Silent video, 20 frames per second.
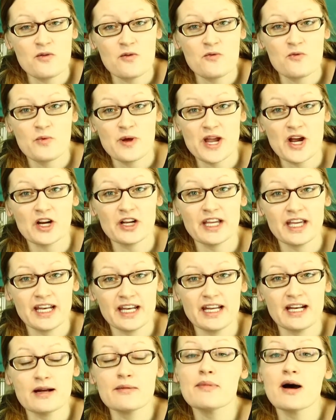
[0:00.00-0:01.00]
we are
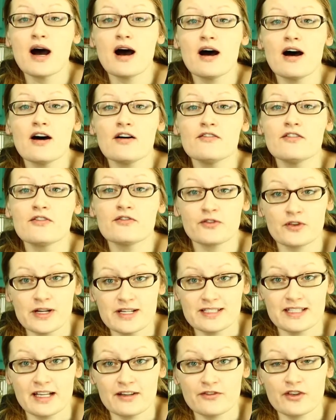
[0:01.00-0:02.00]
getting above
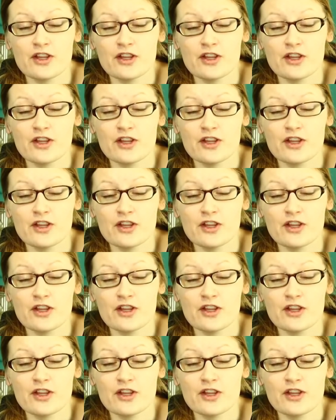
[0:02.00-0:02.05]
freezing